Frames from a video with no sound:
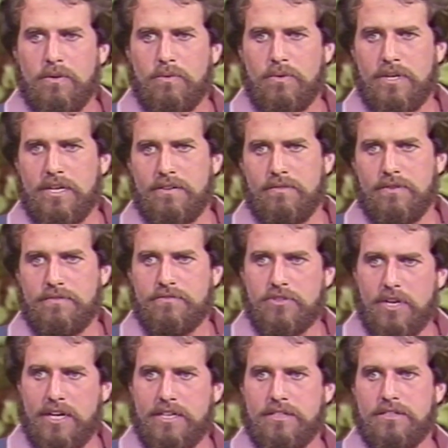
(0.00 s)
we, we've
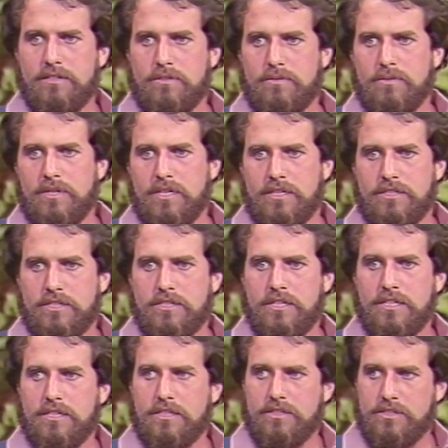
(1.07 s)
tried to uh, just
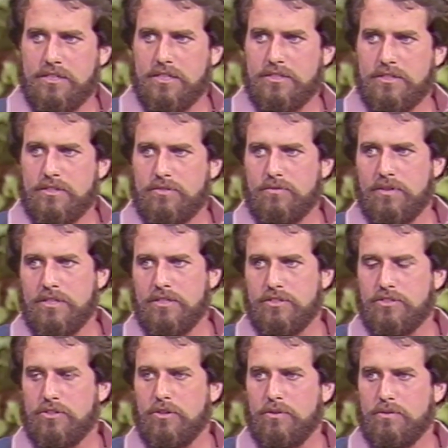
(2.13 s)
let the assistants run the
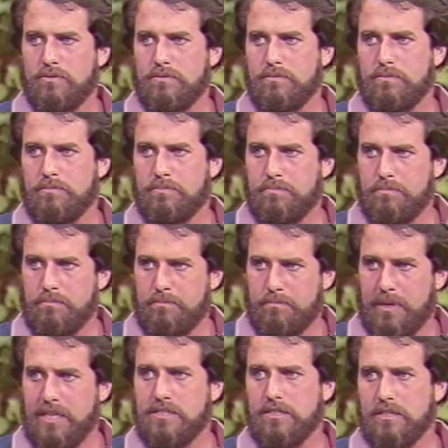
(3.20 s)
show
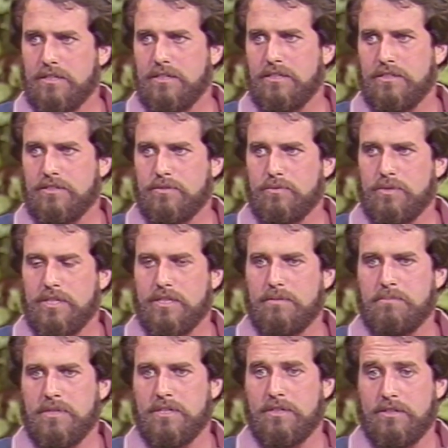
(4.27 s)
basically this week,
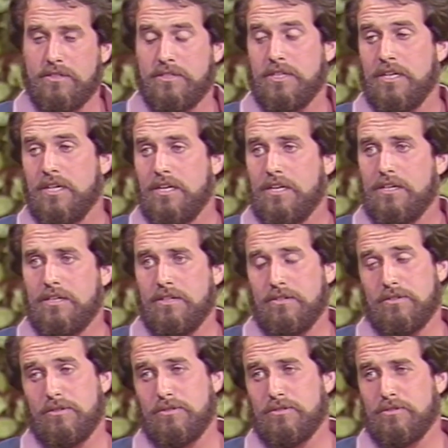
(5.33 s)
because, you
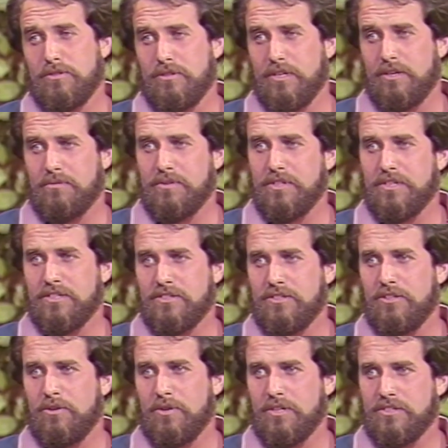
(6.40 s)
know, Coach Coryell really
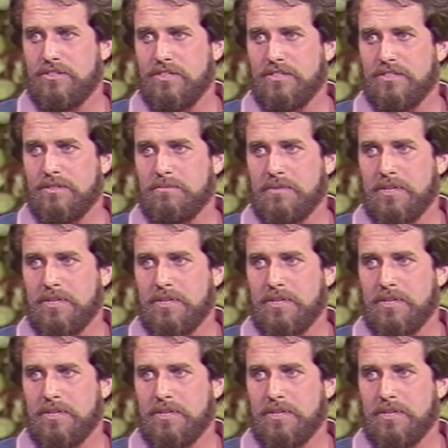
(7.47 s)
doesn't know our system